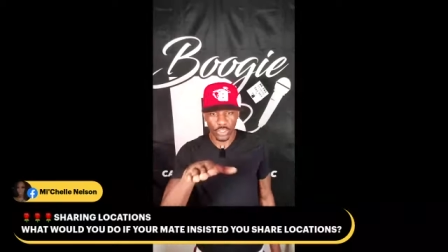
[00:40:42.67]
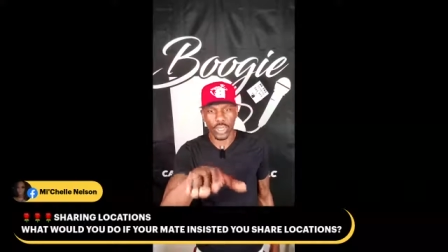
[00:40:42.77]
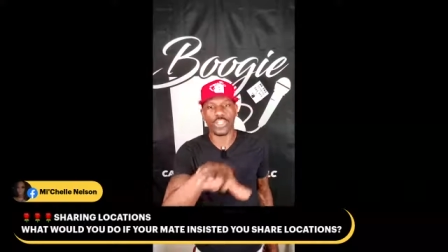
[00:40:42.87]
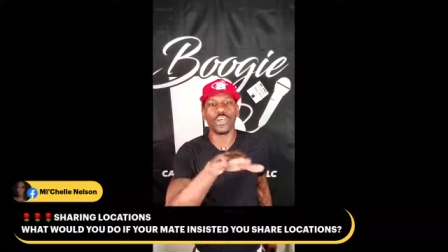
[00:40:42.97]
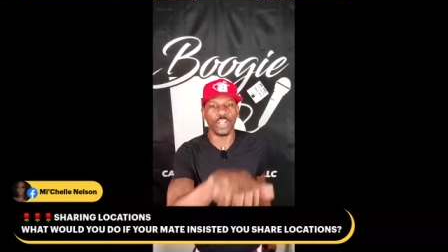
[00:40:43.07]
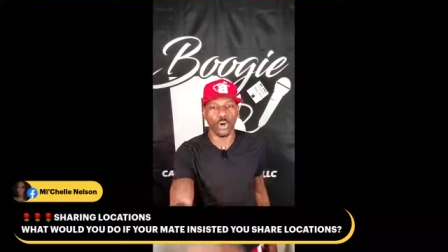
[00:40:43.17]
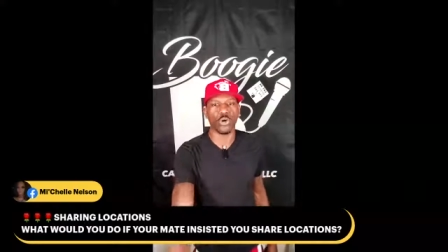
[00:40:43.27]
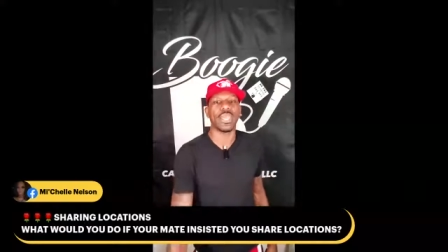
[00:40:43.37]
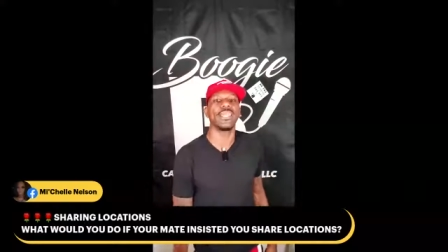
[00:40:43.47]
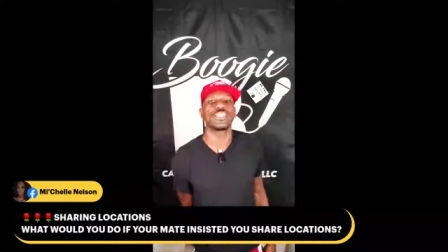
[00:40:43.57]
turn your
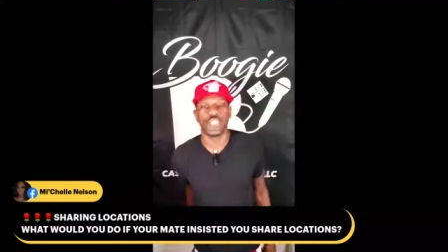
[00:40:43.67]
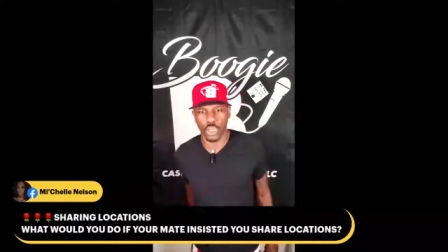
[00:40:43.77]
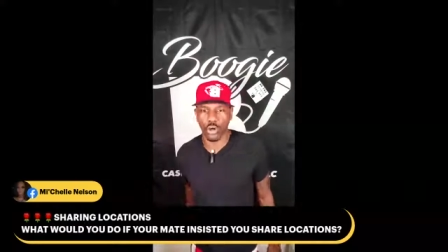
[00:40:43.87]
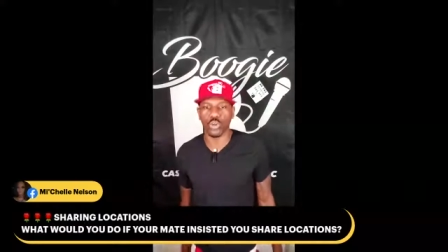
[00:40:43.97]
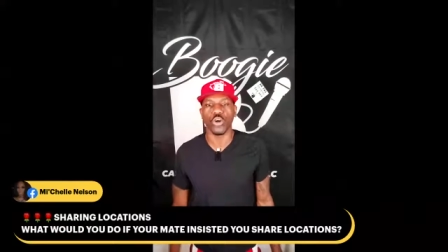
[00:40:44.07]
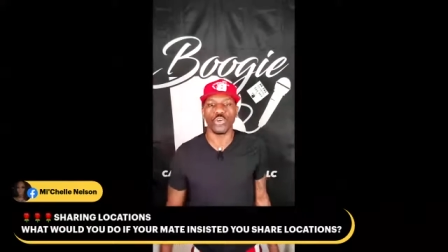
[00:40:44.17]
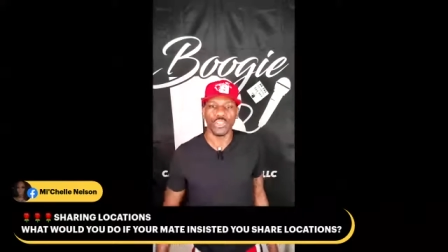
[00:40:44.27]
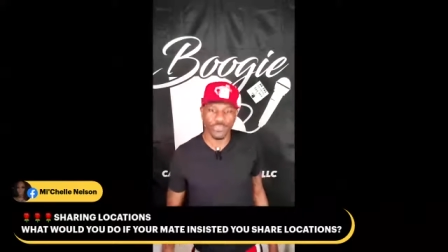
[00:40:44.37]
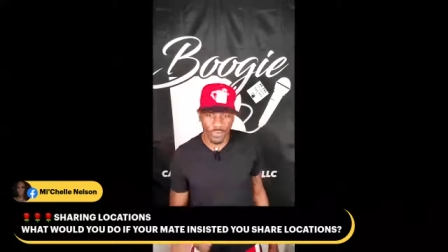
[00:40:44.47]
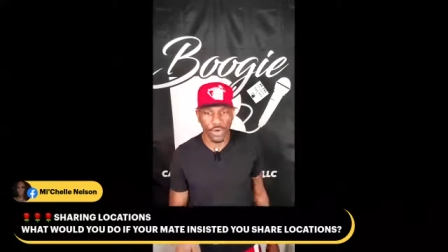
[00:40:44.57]
location on on
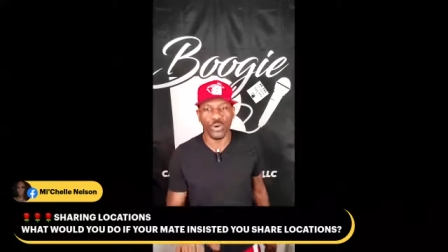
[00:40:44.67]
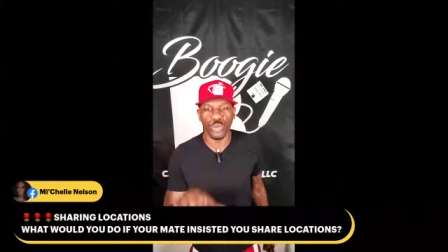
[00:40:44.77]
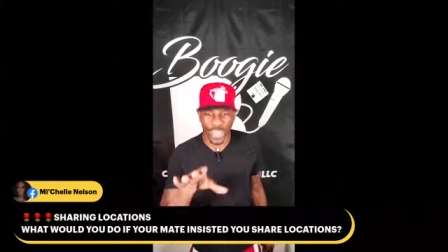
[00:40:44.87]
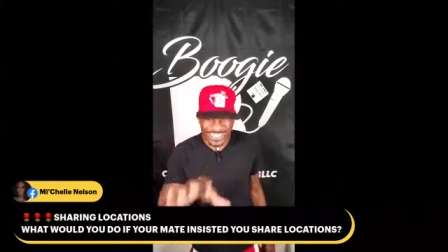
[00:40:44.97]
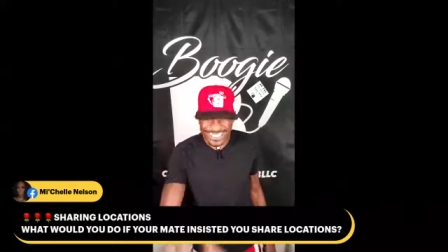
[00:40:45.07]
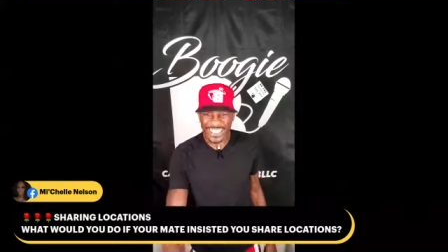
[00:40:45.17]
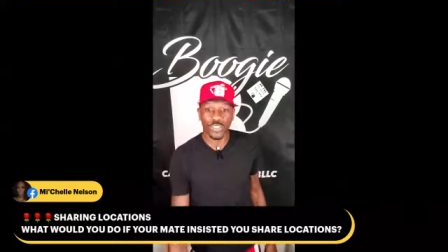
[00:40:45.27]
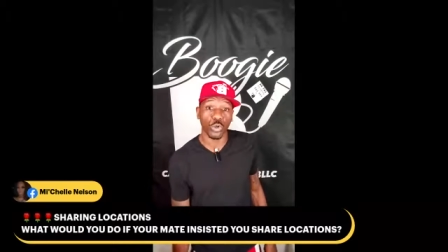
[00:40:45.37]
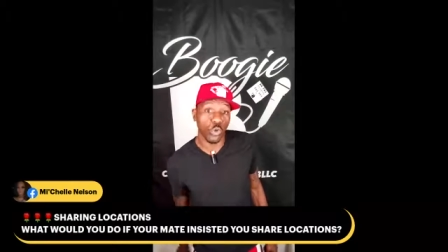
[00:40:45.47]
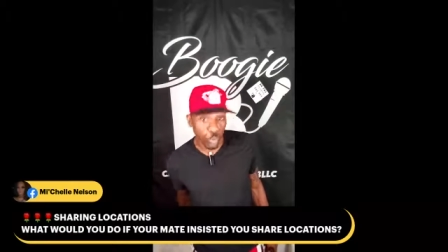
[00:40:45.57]
your phone. I need
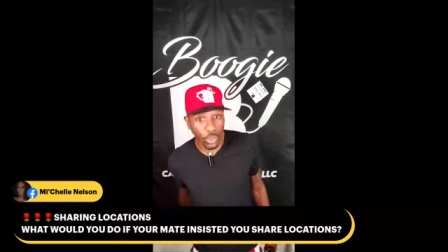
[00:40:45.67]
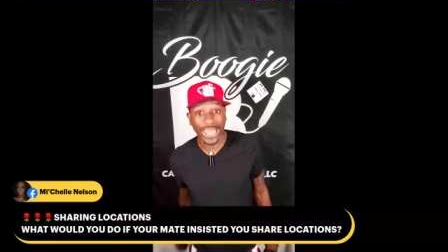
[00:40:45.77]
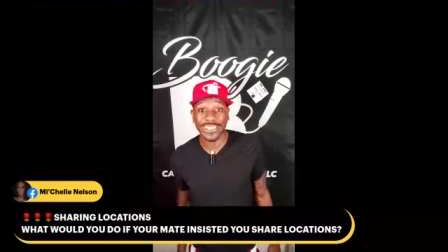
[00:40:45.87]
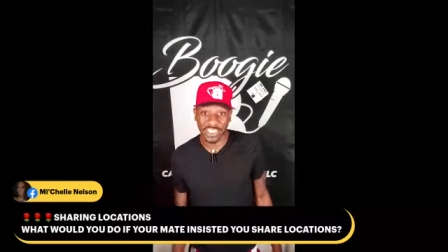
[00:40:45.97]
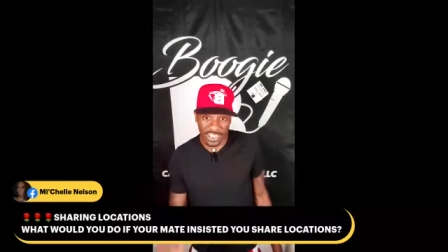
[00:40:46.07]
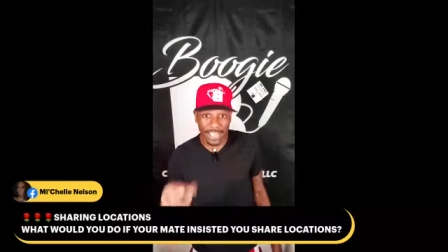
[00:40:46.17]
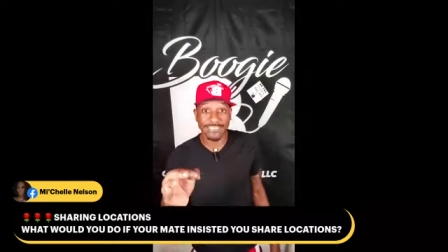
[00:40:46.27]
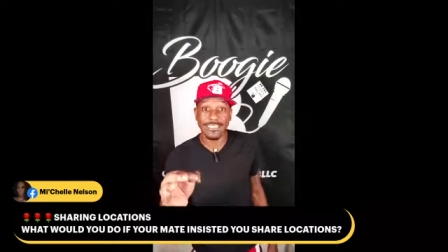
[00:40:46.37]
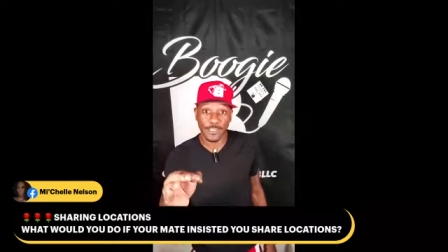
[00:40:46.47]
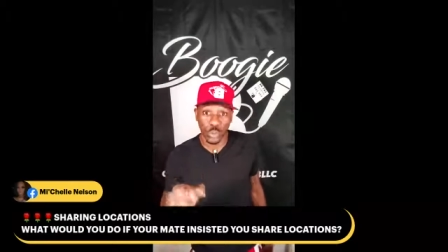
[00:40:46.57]
your location. I
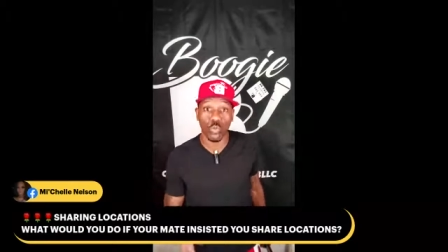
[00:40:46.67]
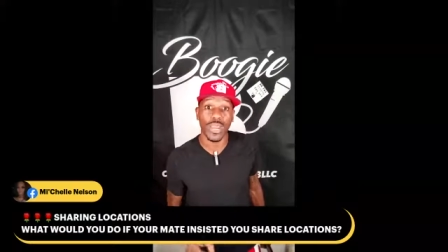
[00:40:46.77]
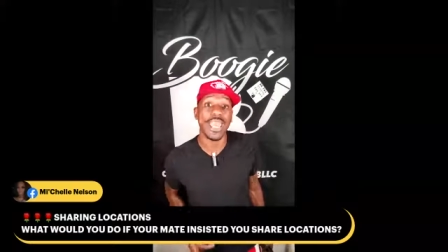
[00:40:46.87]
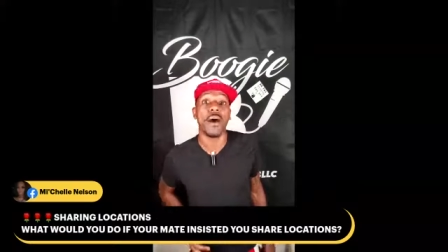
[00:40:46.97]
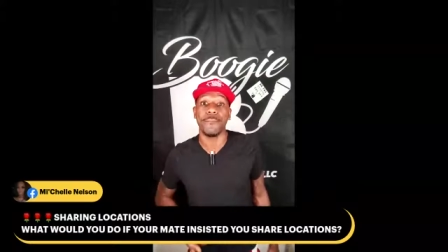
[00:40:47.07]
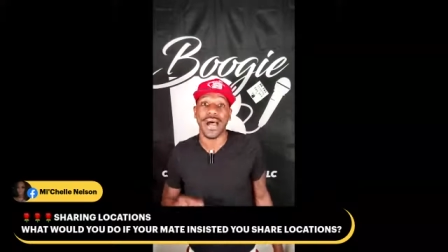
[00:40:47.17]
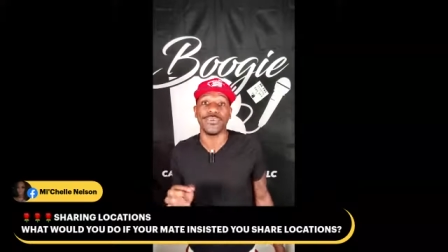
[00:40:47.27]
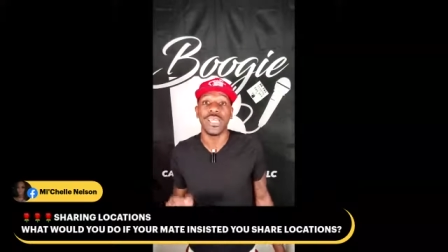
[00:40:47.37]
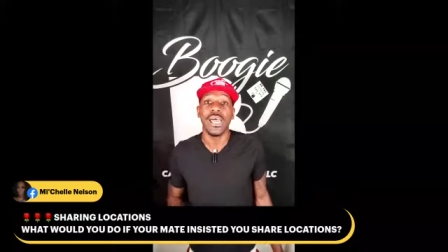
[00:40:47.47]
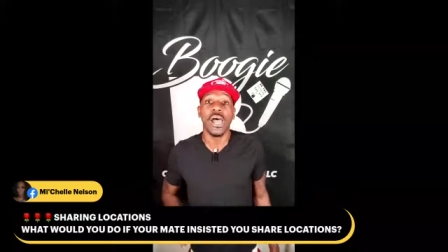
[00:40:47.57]
need your whereabouts.